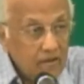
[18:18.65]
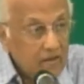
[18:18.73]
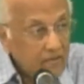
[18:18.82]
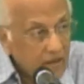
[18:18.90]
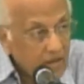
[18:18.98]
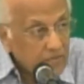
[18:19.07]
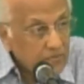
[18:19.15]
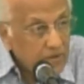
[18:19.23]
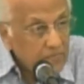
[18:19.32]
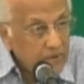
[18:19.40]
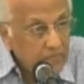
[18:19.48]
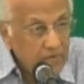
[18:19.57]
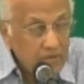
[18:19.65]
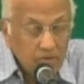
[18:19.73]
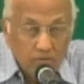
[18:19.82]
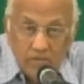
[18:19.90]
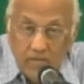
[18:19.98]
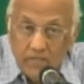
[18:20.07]
And that's why people in the
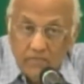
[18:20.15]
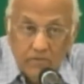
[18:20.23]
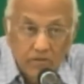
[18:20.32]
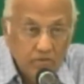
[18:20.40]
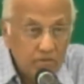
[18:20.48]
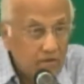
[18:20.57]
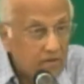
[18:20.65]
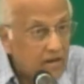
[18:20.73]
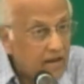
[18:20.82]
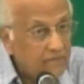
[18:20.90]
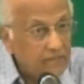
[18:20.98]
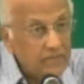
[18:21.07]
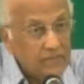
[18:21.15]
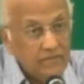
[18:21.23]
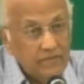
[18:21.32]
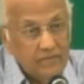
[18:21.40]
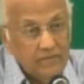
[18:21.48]
Old Testament could not have it.